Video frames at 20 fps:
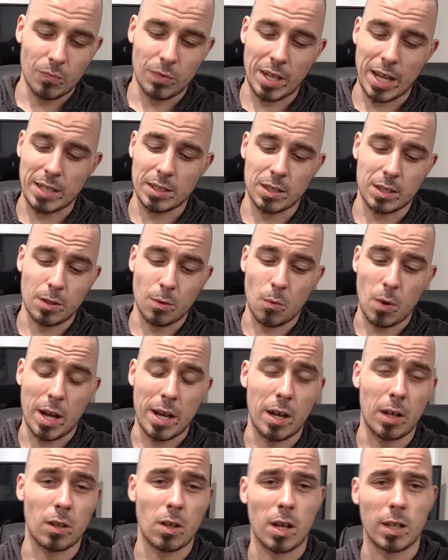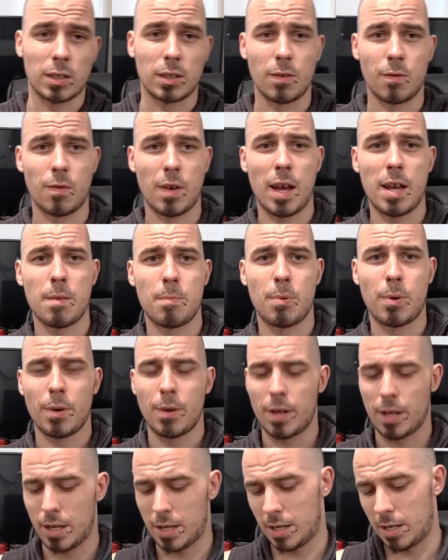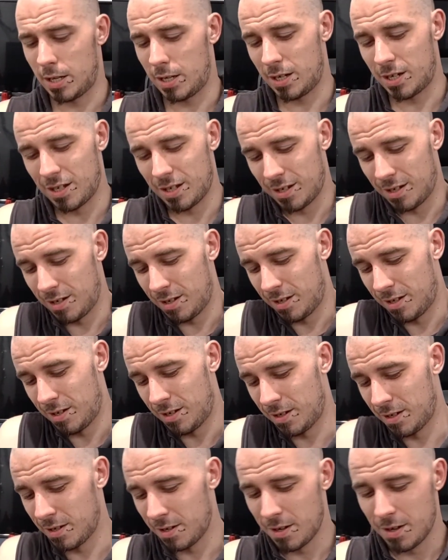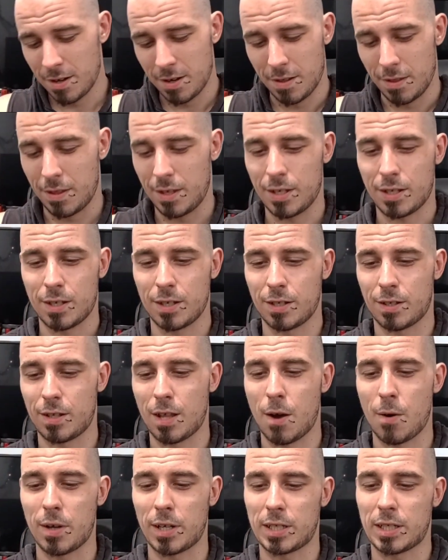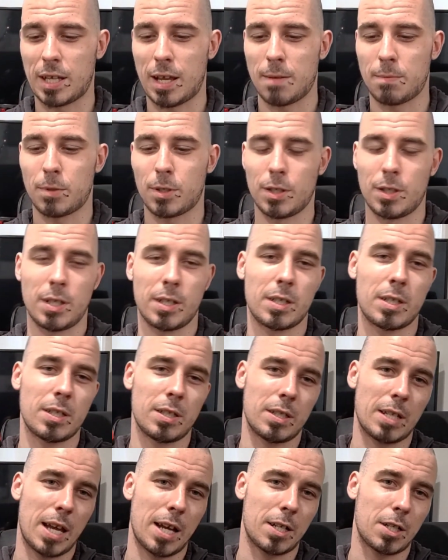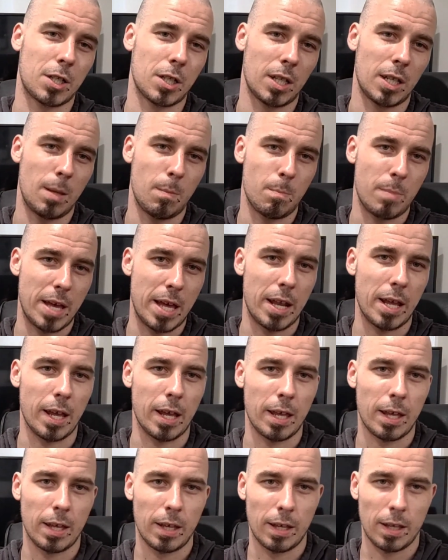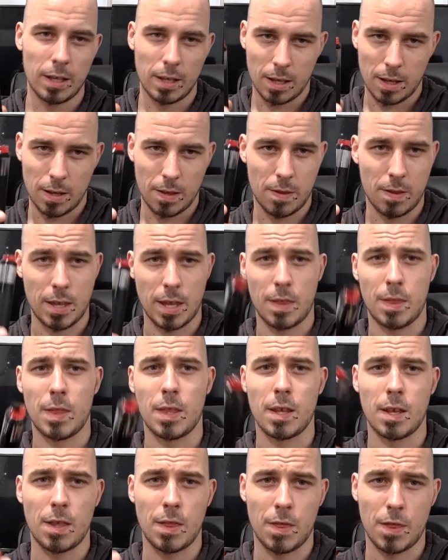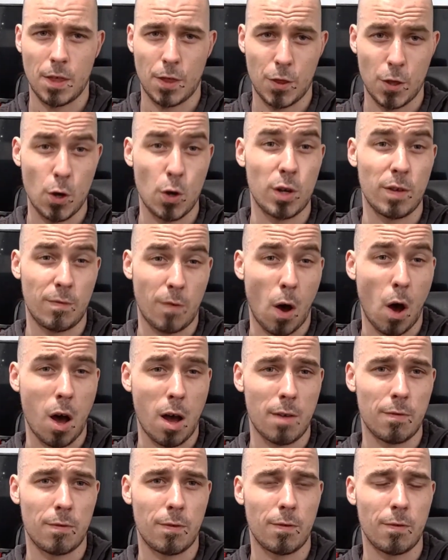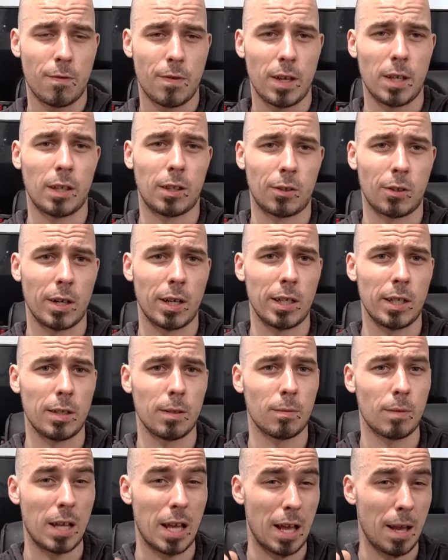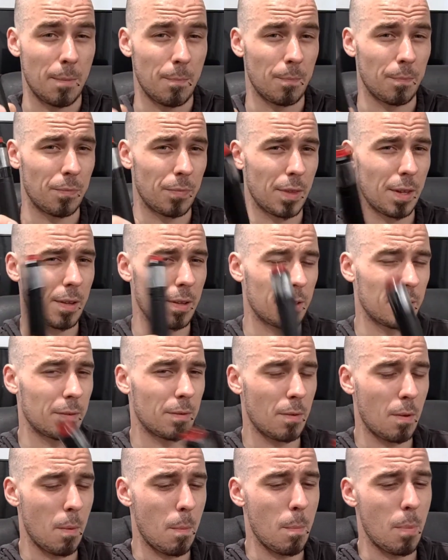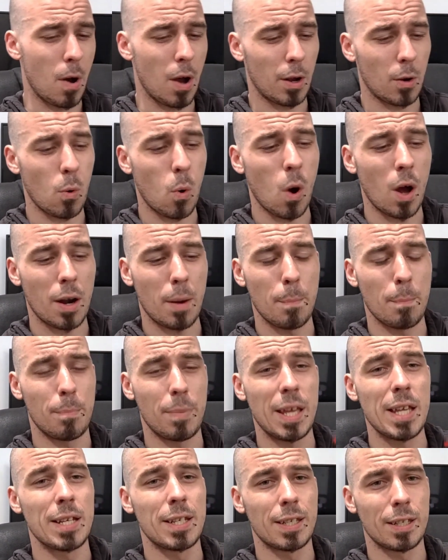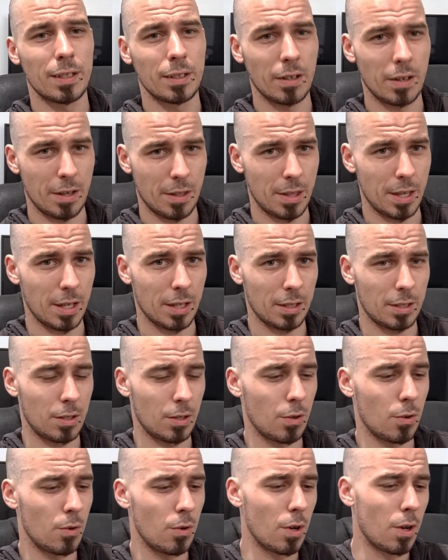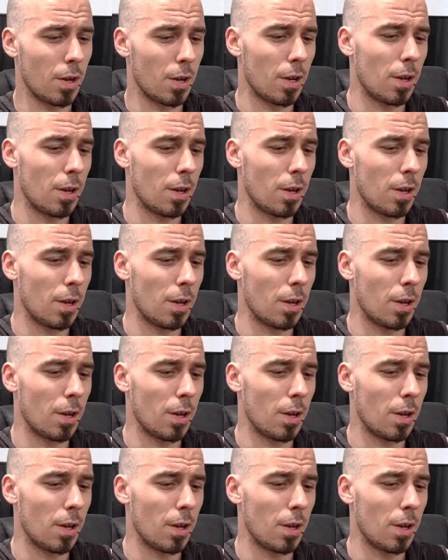that's the way I like to vape. And this is no exception. This is actually better than the 35 V3 by quite a bit, I think, too.